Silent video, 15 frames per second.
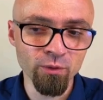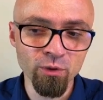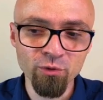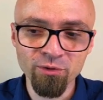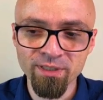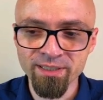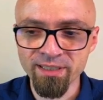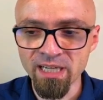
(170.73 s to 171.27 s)

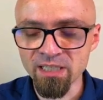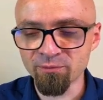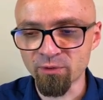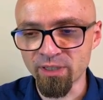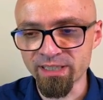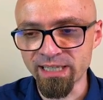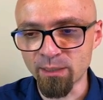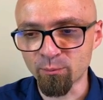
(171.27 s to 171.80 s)
reduce the size, for
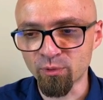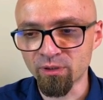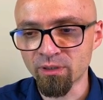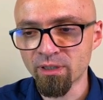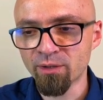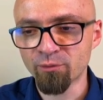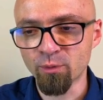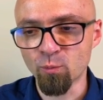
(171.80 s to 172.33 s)

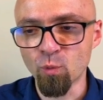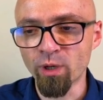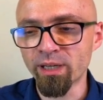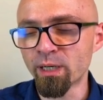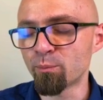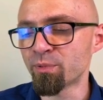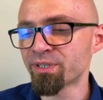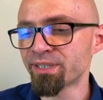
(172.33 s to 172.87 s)
example, from
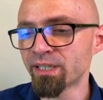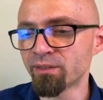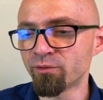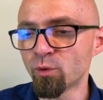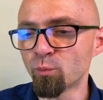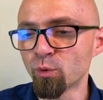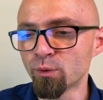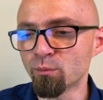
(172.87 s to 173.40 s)
100%
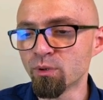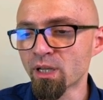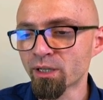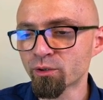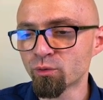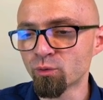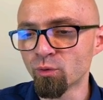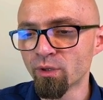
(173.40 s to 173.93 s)
viewport
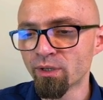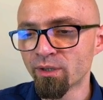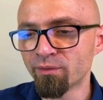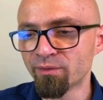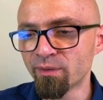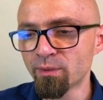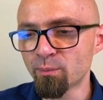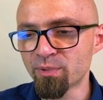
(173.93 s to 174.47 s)
block to
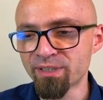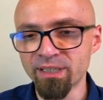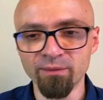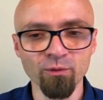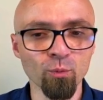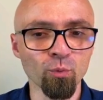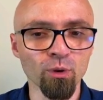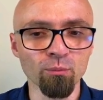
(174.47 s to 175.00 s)
50%
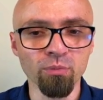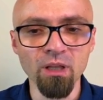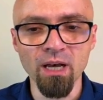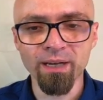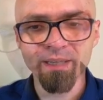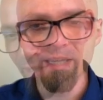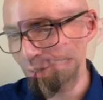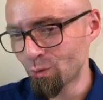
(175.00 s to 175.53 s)
viewport
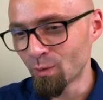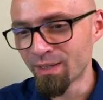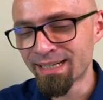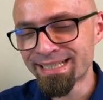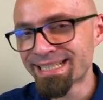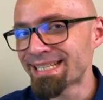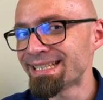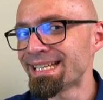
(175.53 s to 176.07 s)
block, you're going to
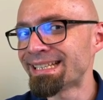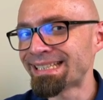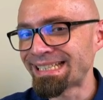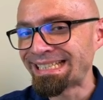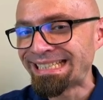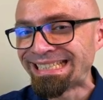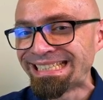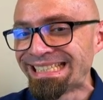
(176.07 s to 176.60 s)
see that
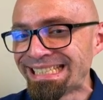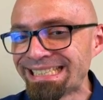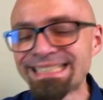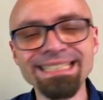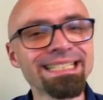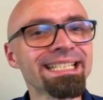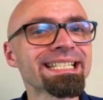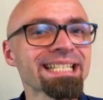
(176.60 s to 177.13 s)
indeed
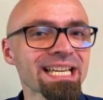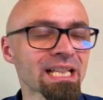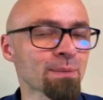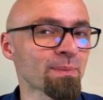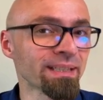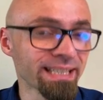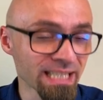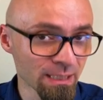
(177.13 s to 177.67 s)
this
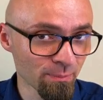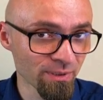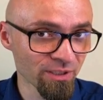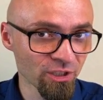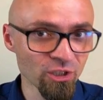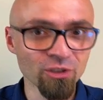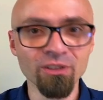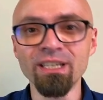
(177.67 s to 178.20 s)
element is
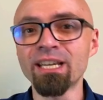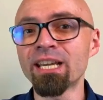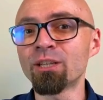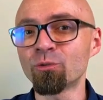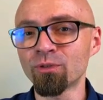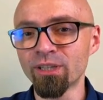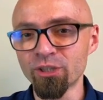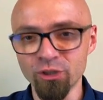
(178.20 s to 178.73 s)
positioned
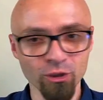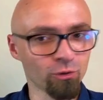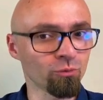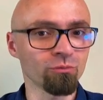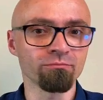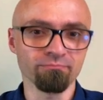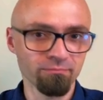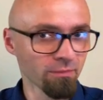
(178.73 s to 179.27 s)
in relation
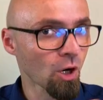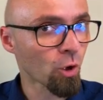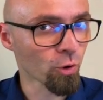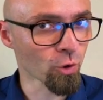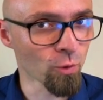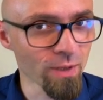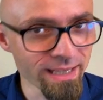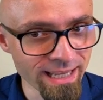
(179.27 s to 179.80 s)
to our
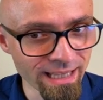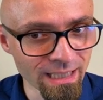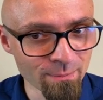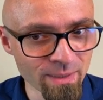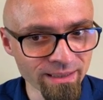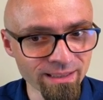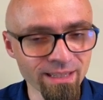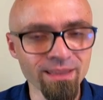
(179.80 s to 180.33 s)
grid
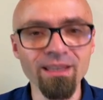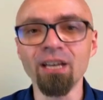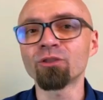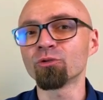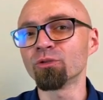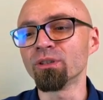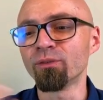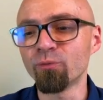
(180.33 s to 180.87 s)
element and not
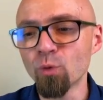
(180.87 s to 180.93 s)
to the